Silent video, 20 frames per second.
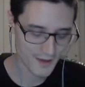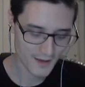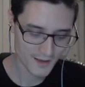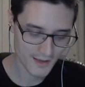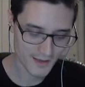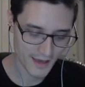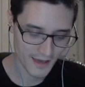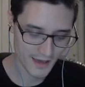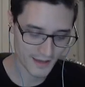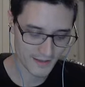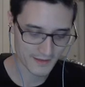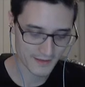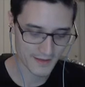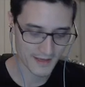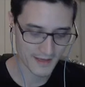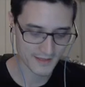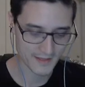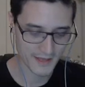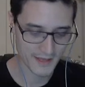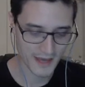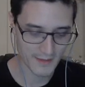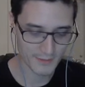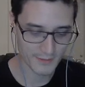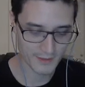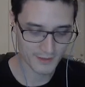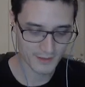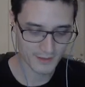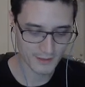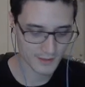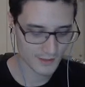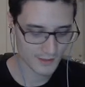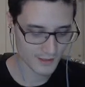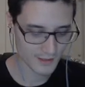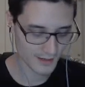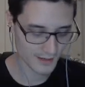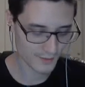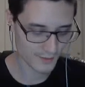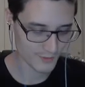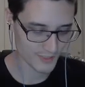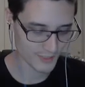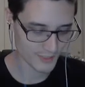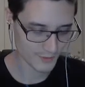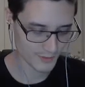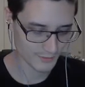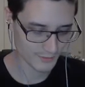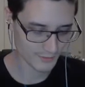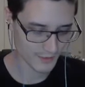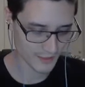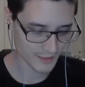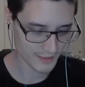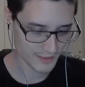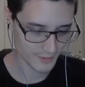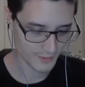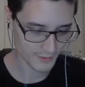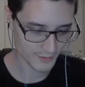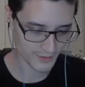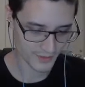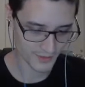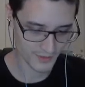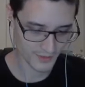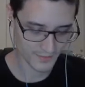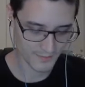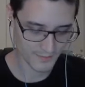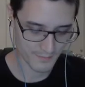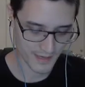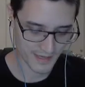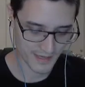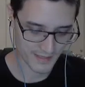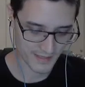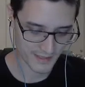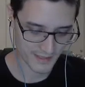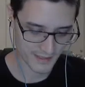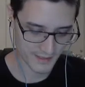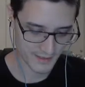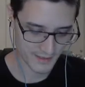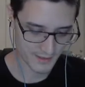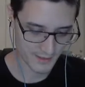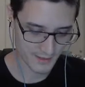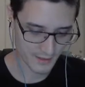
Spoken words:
And as it happened, I was able to find it, which is amazing.